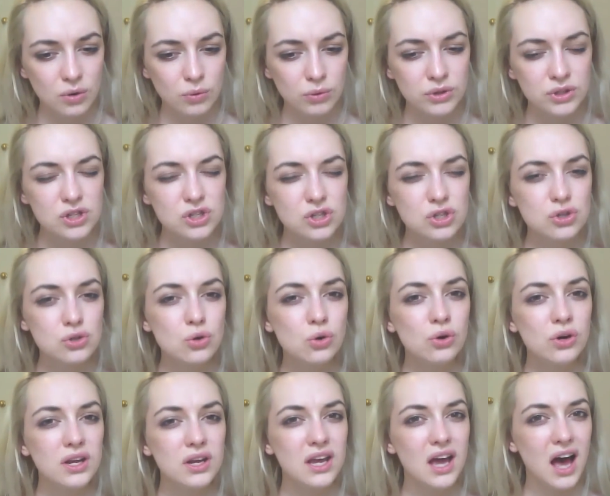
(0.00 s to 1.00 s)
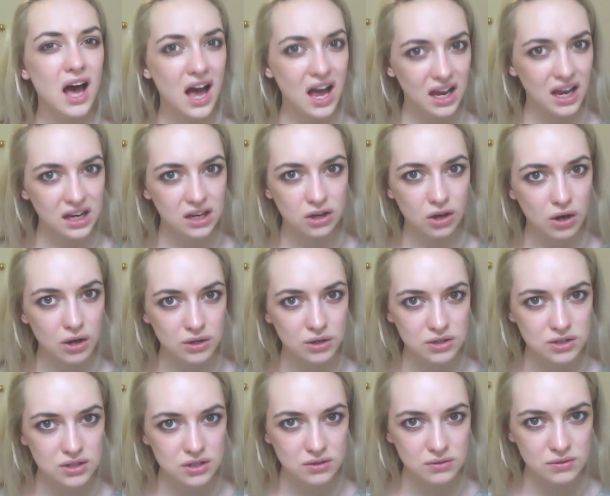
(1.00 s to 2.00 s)
Well, the story I
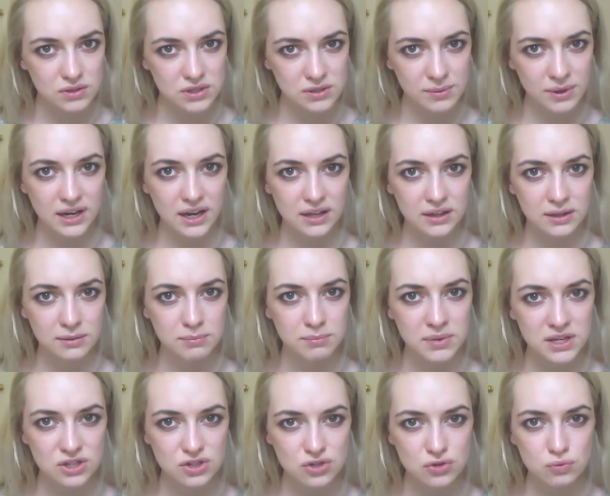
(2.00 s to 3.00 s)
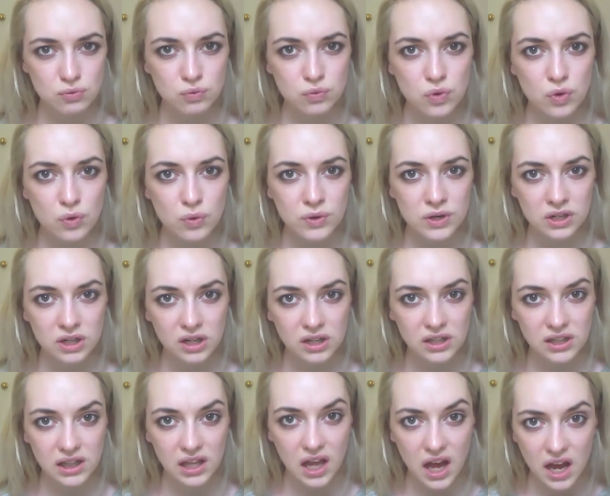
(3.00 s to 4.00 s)
got was about how the bitch ruined
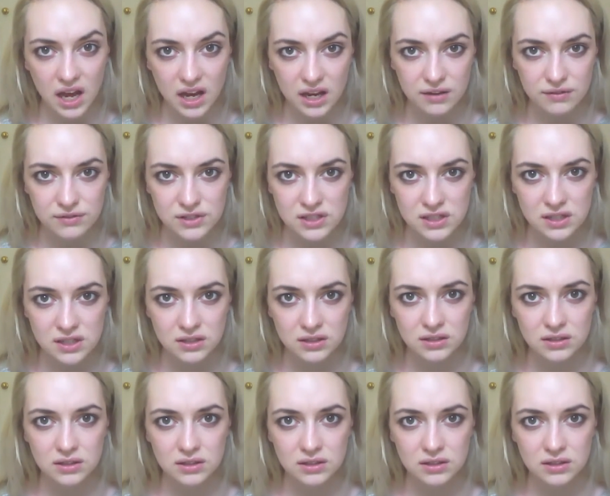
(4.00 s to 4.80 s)
our lives.